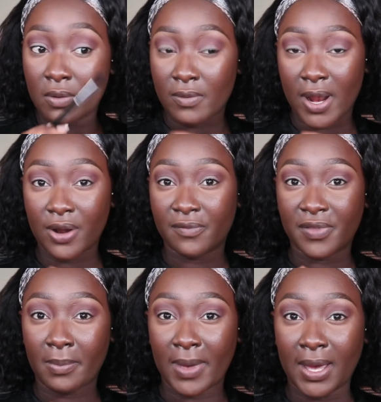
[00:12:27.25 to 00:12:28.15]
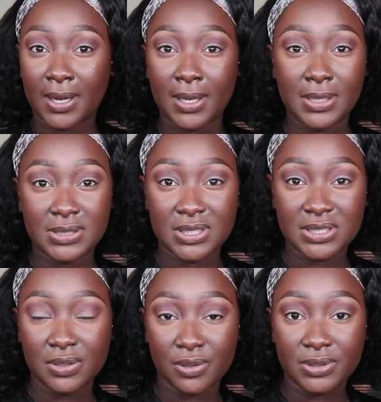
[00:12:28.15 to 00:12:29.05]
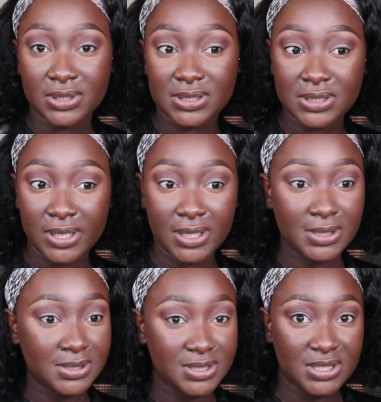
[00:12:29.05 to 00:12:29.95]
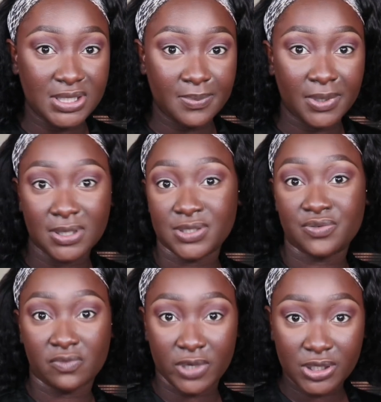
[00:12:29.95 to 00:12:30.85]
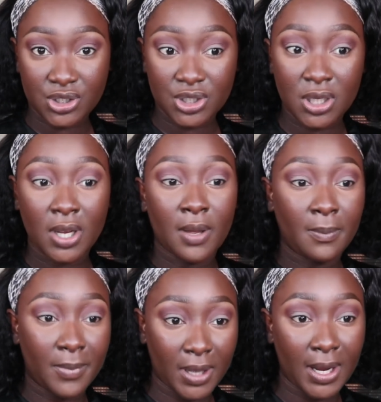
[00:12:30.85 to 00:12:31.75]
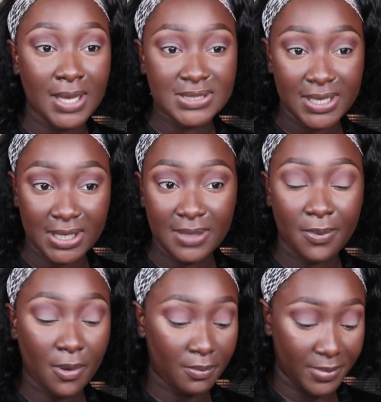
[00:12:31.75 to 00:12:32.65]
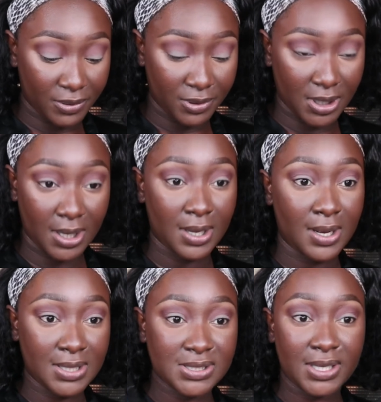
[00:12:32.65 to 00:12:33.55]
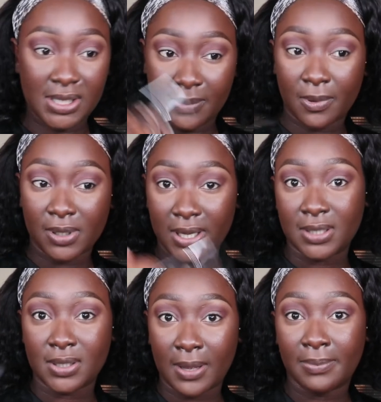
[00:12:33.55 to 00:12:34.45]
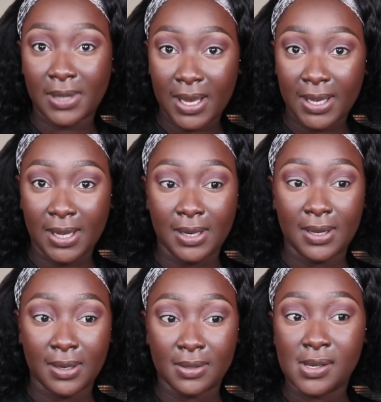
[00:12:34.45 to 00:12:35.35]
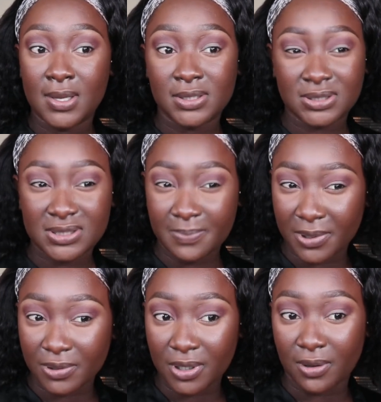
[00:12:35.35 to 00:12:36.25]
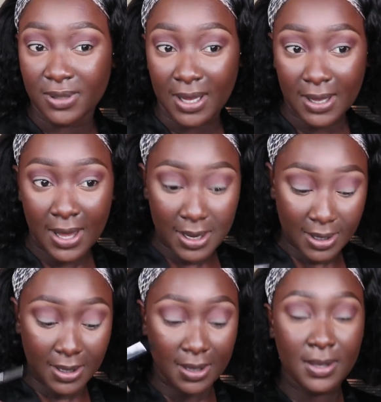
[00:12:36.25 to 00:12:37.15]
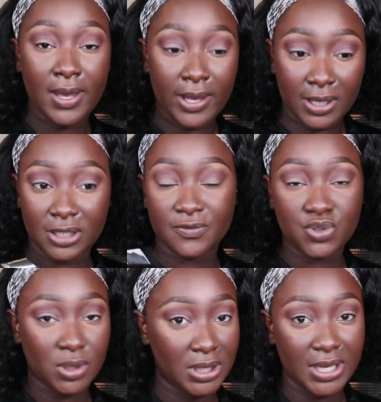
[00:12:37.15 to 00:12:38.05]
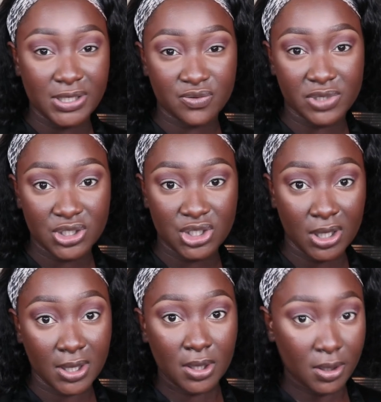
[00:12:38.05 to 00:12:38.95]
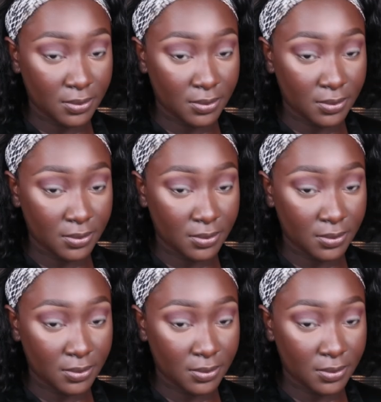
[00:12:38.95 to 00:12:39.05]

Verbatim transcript: Right off the bat, it doesn't look this like deep and this rich, but as I keep on building and as I keep on like applying and just building on that color, it gives you a nice rich shade.